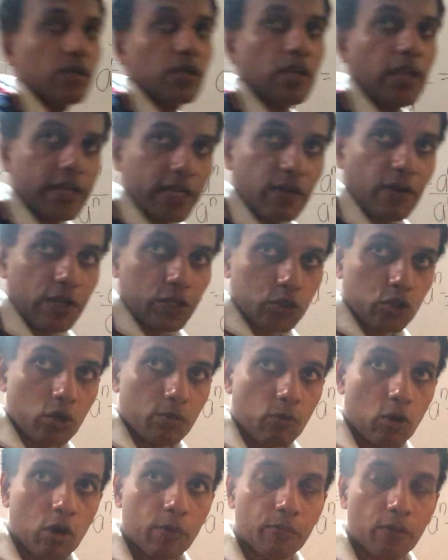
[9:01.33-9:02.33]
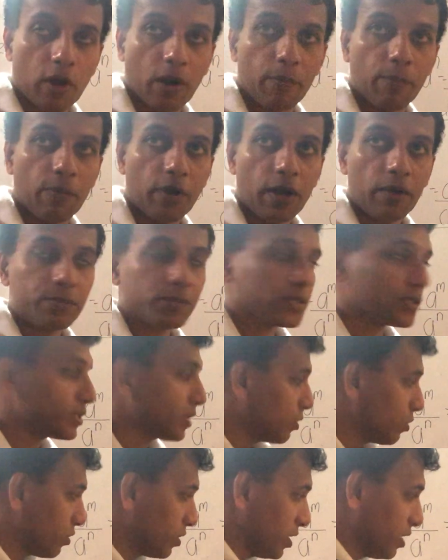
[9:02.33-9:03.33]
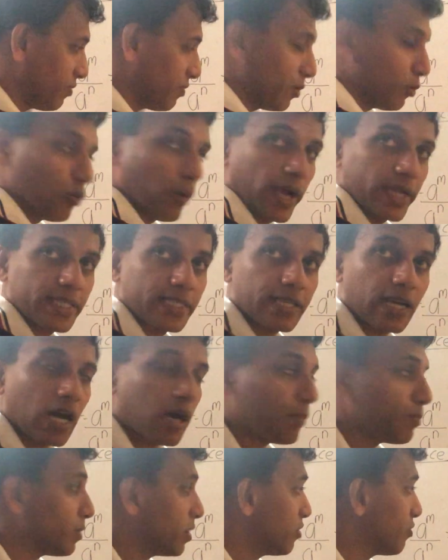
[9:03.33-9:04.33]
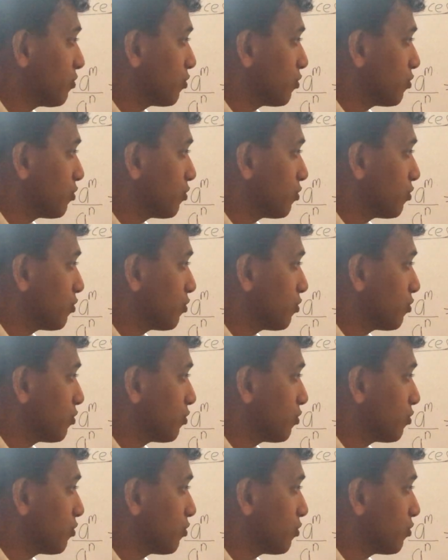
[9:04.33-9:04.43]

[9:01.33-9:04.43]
Later we show more problems. Now only few examples